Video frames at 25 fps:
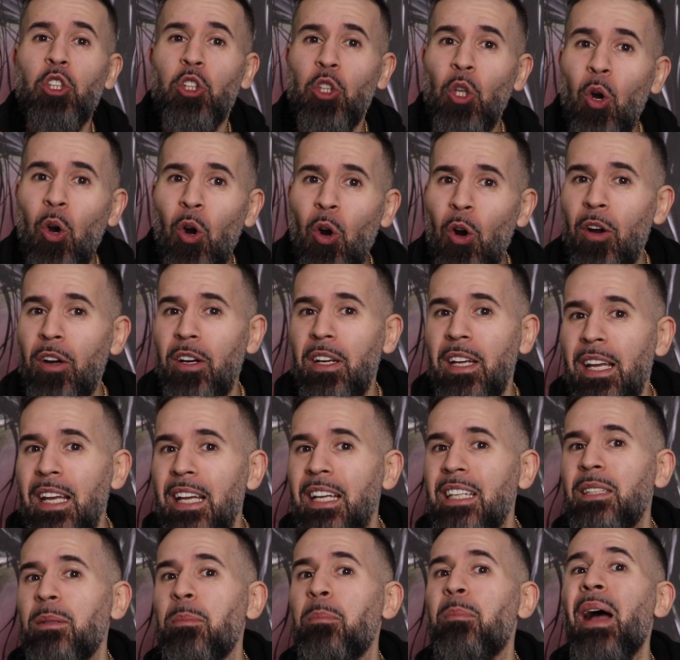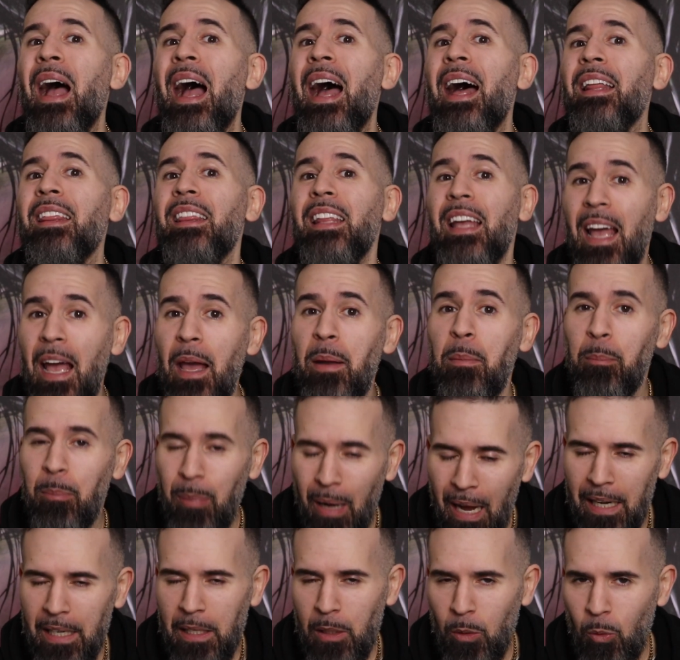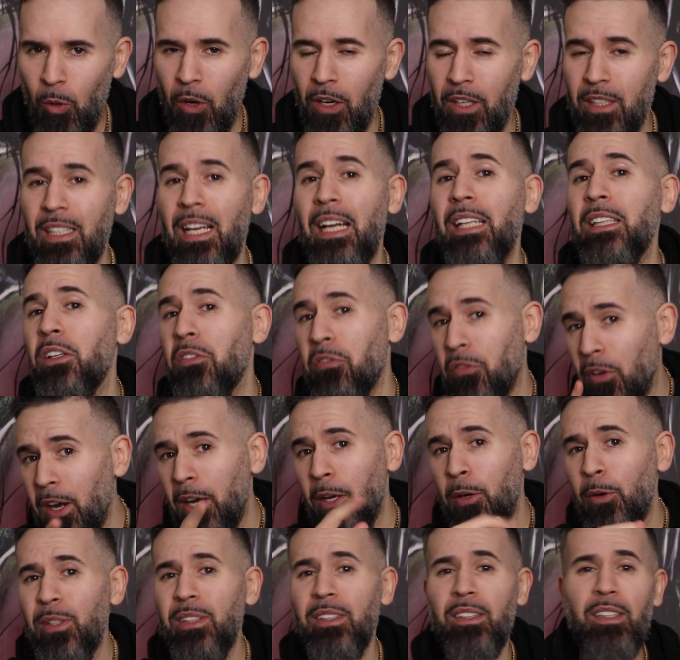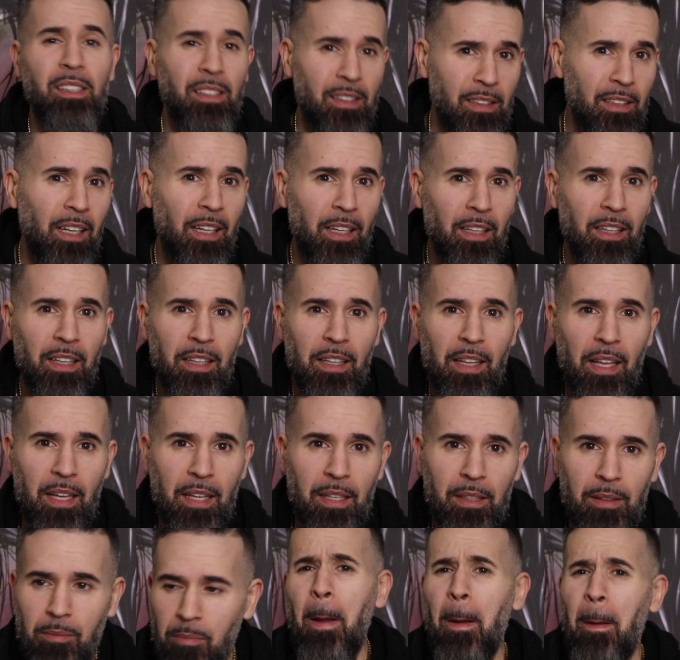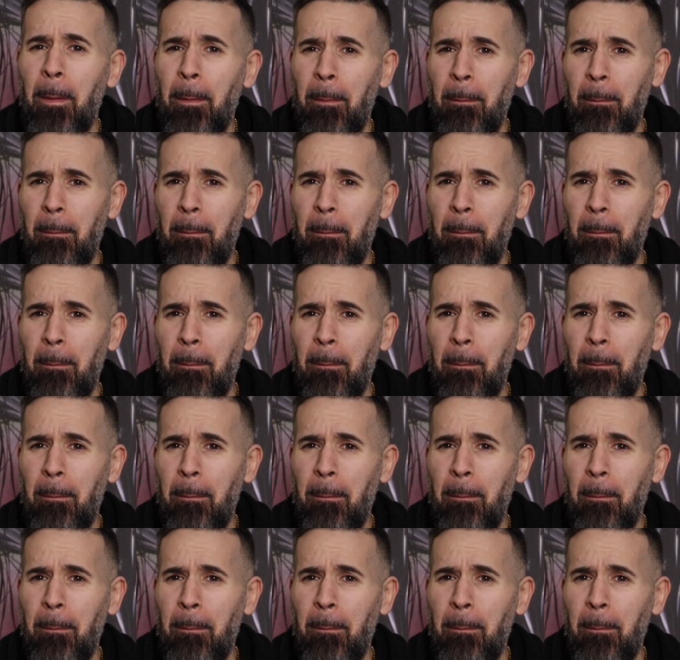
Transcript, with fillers: store is Bath and Body Works, and the fragrance is none other than